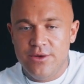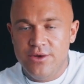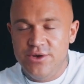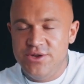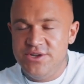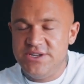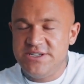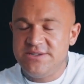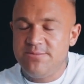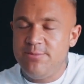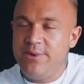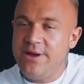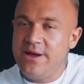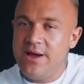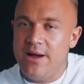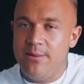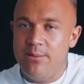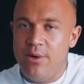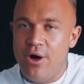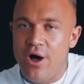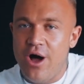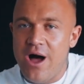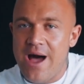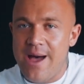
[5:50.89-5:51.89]
just become
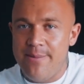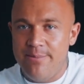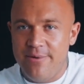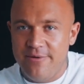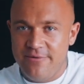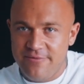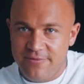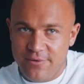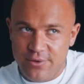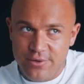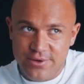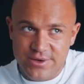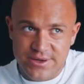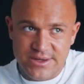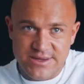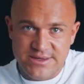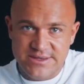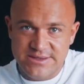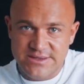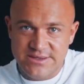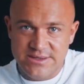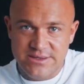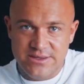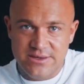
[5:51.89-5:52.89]

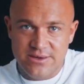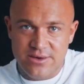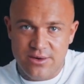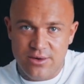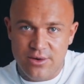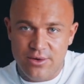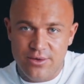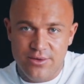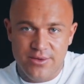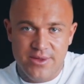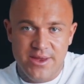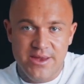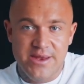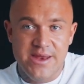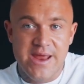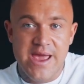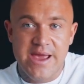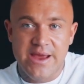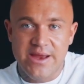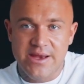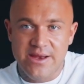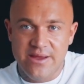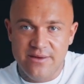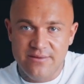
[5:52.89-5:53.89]
hyper-focused on the
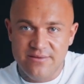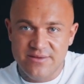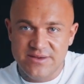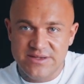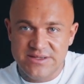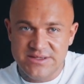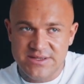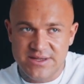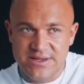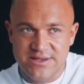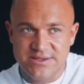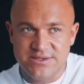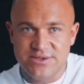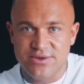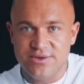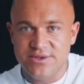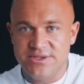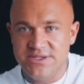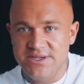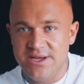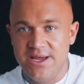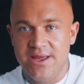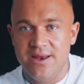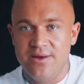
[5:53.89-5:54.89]
negatives
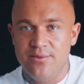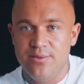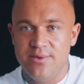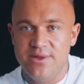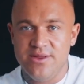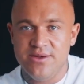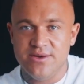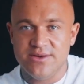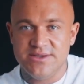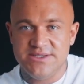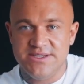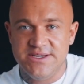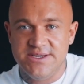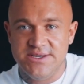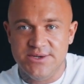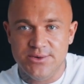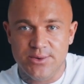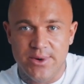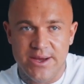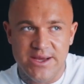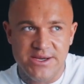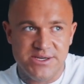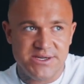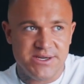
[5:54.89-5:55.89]
associated with your
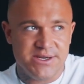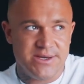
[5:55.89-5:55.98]
situation.